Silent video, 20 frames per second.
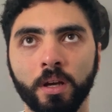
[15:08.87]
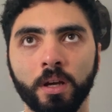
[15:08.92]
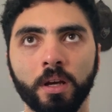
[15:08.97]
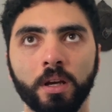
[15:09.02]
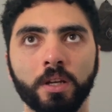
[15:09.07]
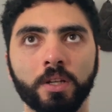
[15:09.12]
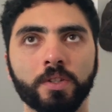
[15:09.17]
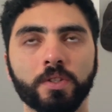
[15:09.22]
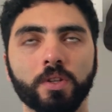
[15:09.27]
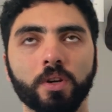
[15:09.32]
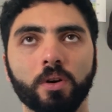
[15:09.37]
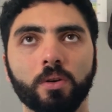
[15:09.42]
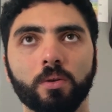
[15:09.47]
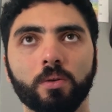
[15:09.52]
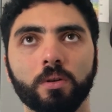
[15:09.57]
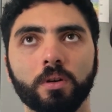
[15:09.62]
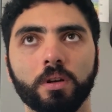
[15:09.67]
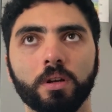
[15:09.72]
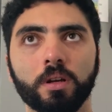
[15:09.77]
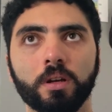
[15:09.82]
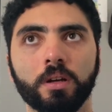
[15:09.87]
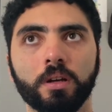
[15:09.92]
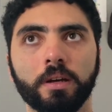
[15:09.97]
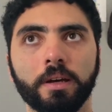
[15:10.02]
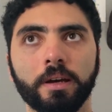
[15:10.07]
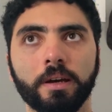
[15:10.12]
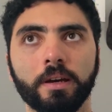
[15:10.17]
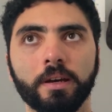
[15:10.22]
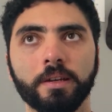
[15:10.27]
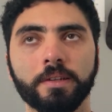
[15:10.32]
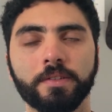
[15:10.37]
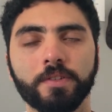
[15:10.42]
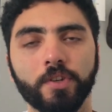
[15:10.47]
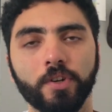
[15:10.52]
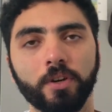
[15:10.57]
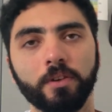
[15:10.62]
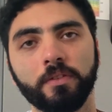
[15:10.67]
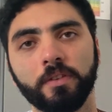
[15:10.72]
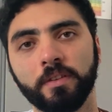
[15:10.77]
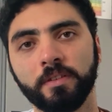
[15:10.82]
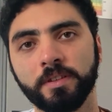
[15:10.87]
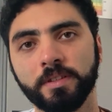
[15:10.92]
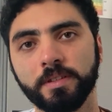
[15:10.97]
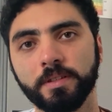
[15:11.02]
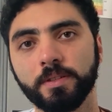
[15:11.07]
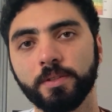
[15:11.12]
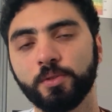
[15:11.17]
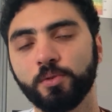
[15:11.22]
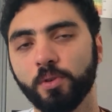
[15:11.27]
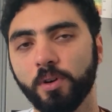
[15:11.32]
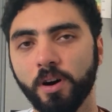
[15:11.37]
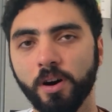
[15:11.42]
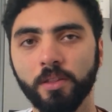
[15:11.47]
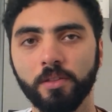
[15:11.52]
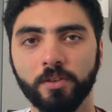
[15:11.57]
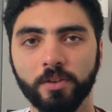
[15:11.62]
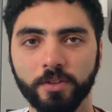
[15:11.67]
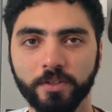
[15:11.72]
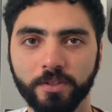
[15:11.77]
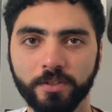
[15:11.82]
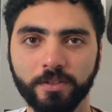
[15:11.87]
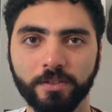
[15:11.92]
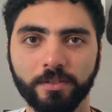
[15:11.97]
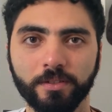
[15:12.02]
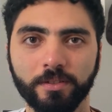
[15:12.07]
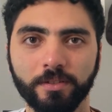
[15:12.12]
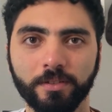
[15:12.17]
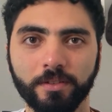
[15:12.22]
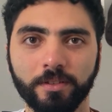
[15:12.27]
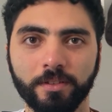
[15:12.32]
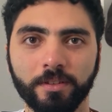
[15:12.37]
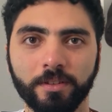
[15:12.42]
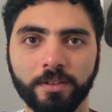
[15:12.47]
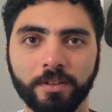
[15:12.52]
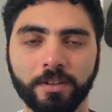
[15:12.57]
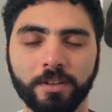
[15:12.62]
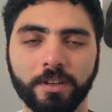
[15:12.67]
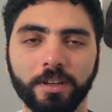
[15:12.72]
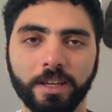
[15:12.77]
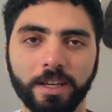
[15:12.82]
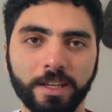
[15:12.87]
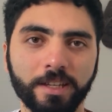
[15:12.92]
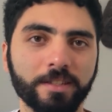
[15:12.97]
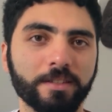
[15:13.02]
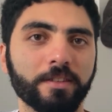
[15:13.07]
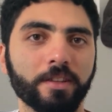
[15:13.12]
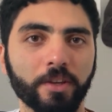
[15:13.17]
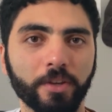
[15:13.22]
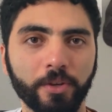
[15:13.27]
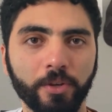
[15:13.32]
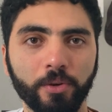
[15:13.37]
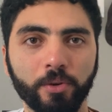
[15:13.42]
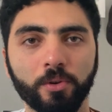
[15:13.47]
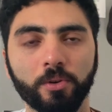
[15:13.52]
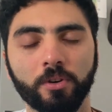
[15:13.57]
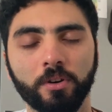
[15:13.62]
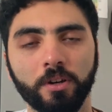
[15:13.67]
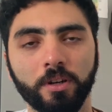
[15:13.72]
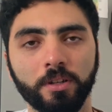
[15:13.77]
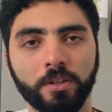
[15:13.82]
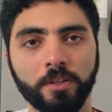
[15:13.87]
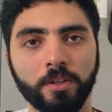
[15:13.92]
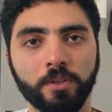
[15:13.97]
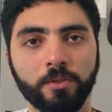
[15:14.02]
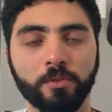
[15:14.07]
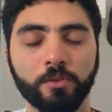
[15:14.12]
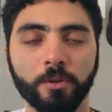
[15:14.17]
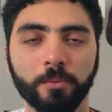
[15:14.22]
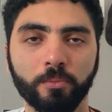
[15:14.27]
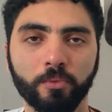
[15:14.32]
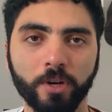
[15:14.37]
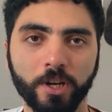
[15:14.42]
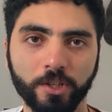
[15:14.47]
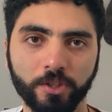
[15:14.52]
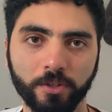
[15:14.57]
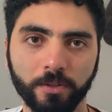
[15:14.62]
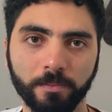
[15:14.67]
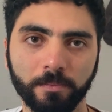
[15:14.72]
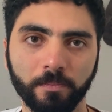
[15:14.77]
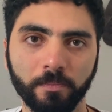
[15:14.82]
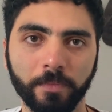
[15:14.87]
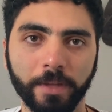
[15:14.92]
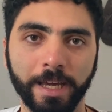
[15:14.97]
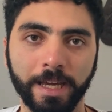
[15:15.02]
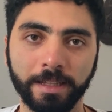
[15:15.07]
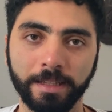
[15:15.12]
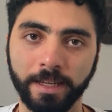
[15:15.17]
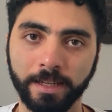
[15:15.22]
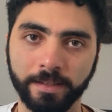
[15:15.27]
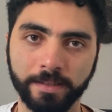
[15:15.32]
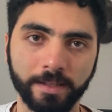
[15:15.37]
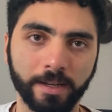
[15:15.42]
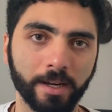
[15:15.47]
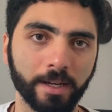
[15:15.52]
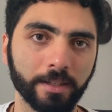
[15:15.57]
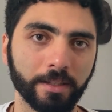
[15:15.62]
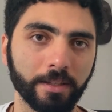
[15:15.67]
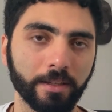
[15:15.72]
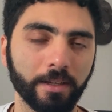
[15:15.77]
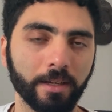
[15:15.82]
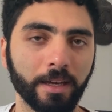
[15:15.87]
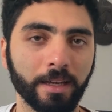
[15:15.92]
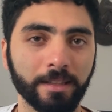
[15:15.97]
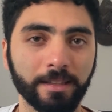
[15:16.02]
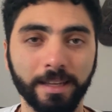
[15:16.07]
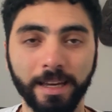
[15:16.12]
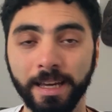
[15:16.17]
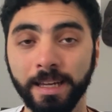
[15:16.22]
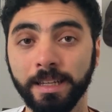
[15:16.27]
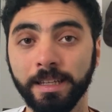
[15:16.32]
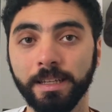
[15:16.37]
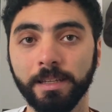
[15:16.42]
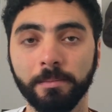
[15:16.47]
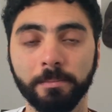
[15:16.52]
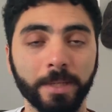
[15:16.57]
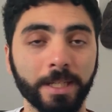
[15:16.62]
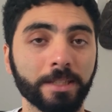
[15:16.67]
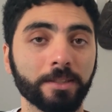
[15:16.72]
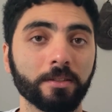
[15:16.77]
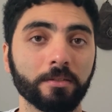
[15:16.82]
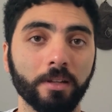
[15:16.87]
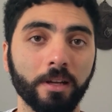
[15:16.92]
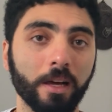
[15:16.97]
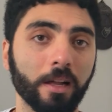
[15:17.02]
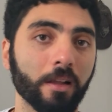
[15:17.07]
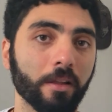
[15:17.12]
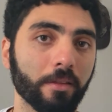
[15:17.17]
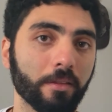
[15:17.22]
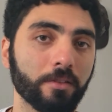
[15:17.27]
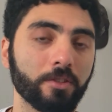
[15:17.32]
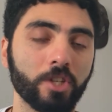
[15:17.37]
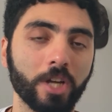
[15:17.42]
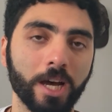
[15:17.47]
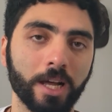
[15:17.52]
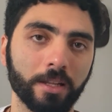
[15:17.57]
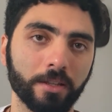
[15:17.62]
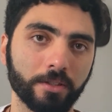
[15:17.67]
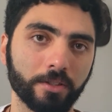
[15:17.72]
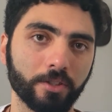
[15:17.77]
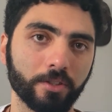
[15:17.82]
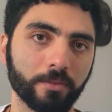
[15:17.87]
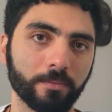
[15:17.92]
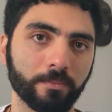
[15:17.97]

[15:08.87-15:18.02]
So, service to others is the cure to depression and anxiety and any mental health challenge.